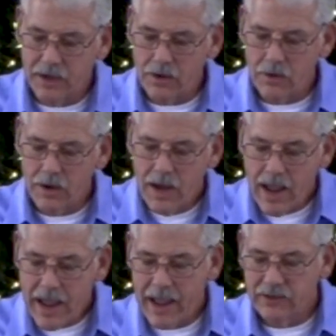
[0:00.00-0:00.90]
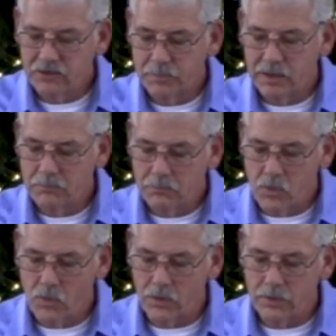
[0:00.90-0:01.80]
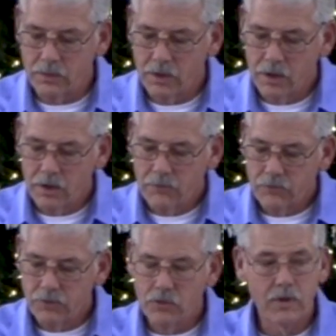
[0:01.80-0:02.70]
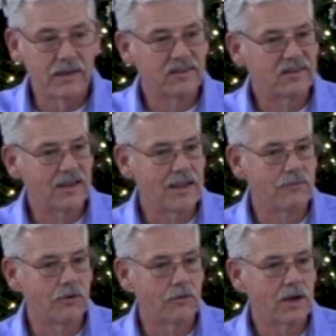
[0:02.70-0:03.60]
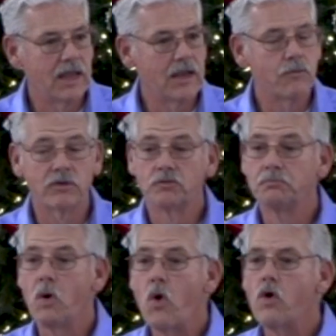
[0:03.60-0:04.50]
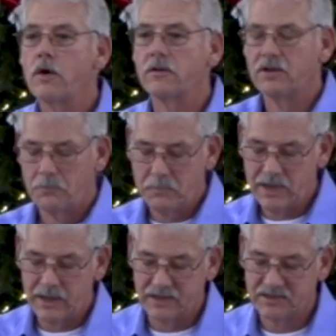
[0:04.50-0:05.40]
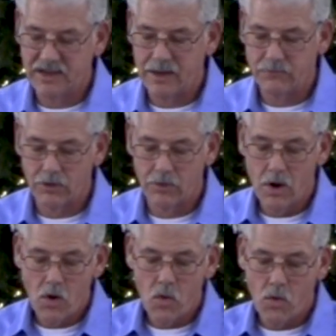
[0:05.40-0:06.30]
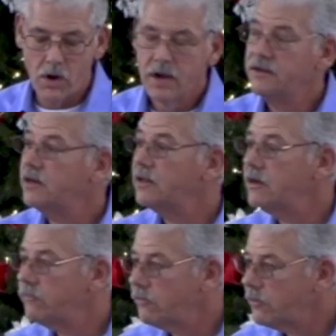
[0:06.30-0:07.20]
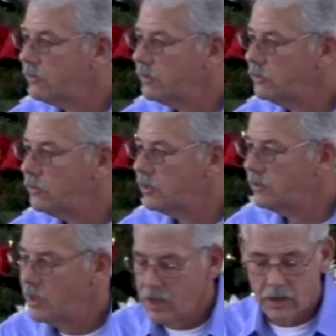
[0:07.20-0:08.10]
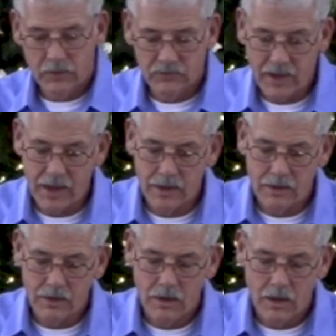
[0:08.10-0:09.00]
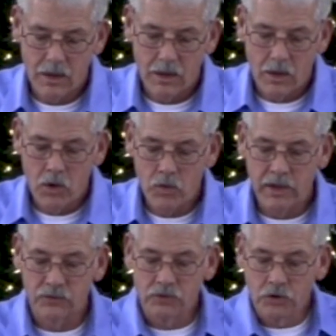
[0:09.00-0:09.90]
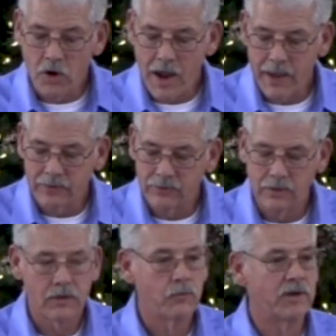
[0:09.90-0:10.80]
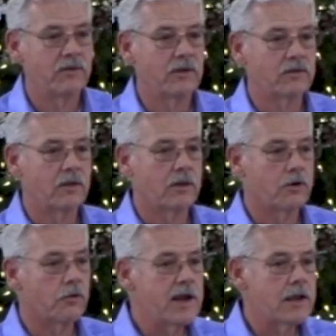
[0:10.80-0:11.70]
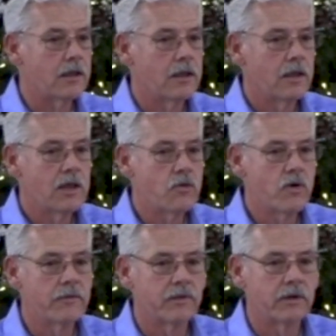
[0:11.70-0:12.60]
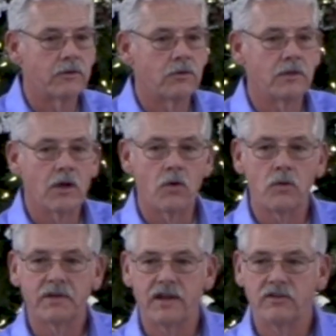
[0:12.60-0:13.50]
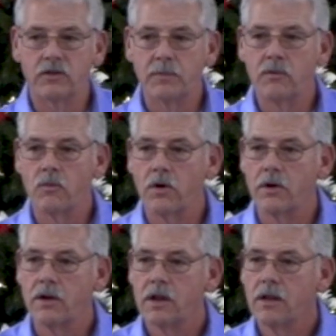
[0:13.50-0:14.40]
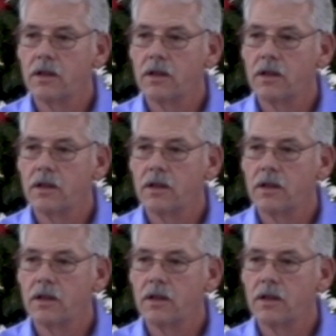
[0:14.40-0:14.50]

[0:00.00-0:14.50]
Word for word: there has been born for you a savior." He was born to be a savior or deliverer, you could say who is Christ, which is the Greek equivalent to the Old Testament word